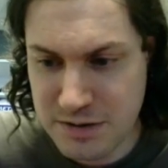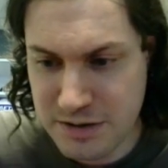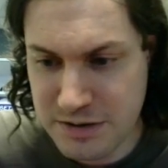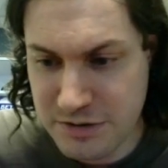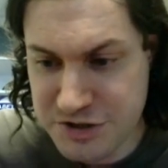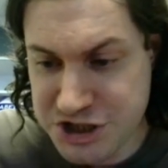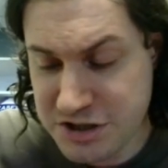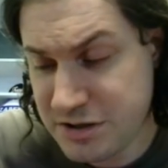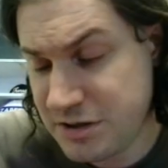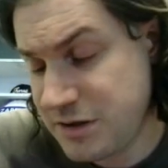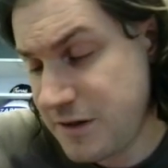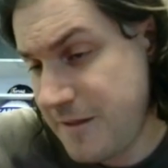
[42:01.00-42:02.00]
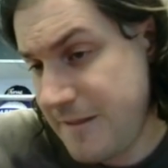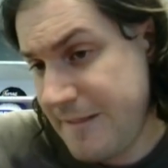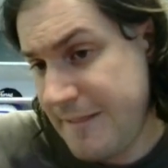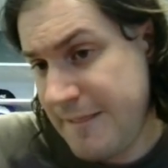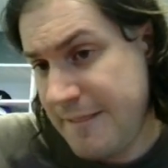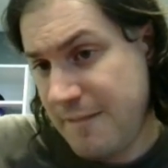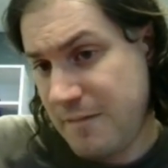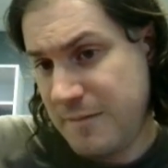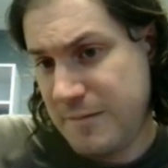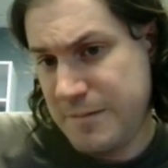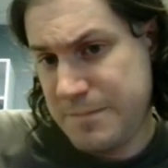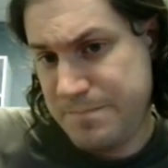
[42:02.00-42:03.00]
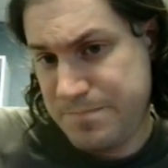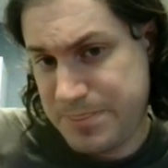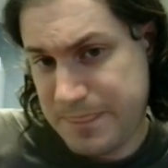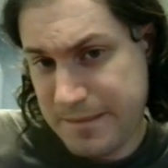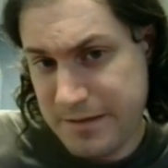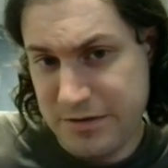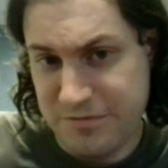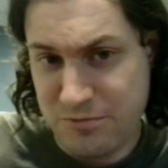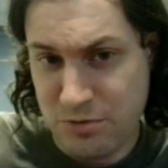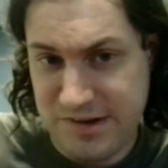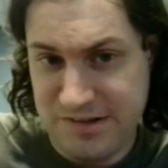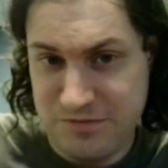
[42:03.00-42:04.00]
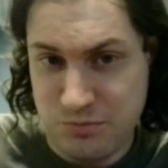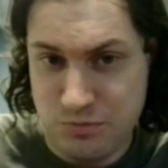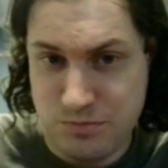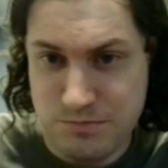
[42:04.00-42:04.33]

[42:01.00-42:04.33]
and her agenda. And of course, if you